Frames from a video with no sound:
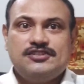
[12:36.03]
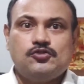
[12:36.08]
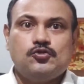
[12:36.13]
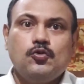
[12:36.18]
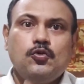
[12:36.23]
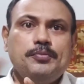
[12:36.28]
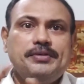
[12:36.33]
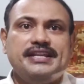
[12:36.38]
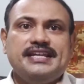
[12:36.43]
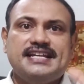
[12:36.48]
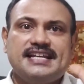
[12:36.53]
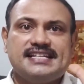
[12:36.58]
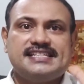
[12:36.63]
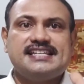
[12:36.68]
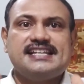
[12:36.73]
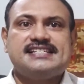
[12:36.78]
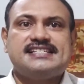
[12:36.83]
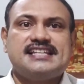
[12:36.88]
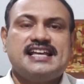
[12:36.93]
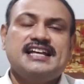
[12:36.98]
so many
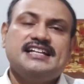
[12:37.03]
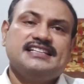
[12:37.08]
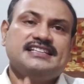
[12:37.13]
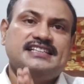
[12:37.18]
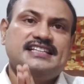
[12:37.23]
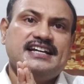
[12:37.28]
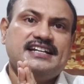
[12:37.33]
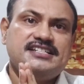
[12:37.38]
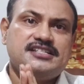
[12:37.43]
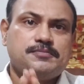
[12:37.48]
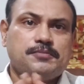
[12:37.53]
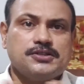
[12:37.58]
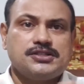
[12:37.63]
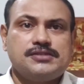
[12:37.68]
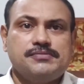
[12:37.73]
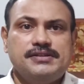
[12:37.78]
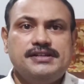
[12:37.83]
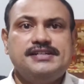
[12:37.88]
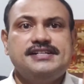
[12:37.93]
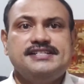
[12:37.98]
cases there is
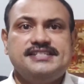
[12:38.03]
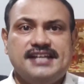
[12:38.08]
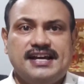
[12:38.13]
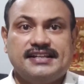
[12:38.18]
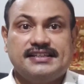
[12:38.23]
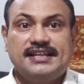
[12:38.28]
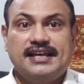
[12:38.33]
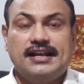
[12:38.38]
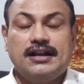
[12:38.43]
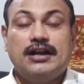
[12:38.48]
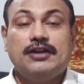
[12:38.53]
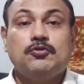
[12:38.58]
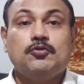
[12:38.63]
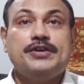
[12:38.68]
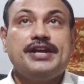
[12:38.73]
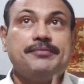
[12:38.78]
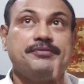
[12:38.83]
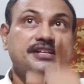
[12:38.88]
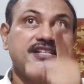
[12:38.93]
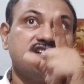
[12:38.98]
possibilities are there, and
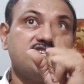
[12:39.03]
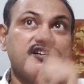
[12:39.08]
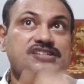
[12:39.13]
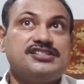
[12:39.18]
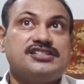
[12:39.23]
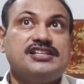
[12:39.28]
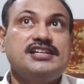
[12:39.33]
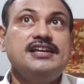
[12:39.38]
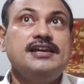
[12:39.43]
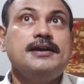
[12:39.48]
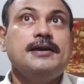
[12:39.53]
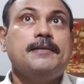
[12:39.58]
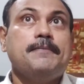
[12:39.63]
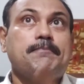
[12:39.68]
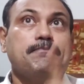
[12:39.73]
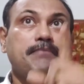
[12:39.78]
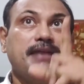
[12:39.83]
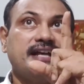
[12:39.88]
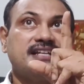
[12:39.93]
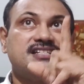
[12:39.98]
we have discussed the
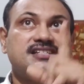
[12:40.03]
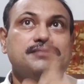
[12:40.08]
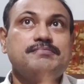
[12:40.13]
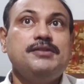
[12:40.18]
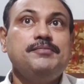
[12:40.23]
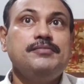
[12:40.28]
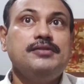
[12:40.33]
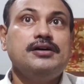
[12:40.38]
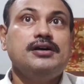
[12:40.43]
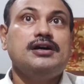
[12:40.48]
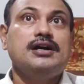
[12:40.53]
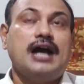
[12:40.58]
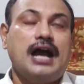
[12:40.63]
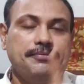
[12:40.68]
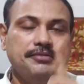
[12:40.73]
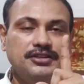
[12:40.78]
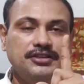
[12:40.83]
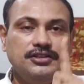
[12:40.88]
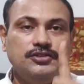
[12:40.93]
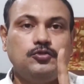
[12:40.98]
maximum,
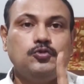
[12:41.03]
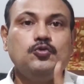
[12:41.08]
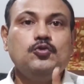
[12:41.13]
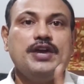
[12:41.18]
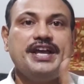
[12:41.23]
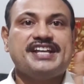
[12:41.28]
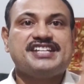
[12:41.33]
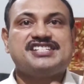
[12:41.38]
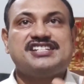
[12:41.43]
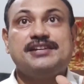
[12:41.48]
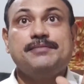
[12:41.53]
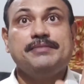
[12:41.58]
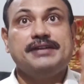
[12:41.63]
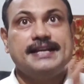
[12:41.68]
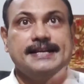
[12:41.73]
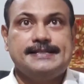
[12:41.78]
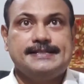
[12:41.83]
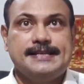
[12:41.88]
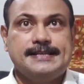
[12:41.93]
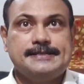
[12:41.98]
the two extreme
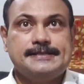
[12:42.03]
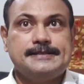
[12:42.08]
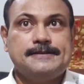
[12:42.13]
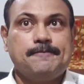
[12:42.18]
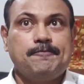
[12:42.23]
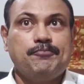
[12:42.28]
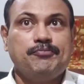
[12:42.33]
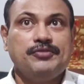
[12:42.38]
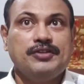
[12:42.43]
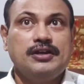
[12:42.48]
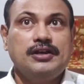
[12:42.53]
cases.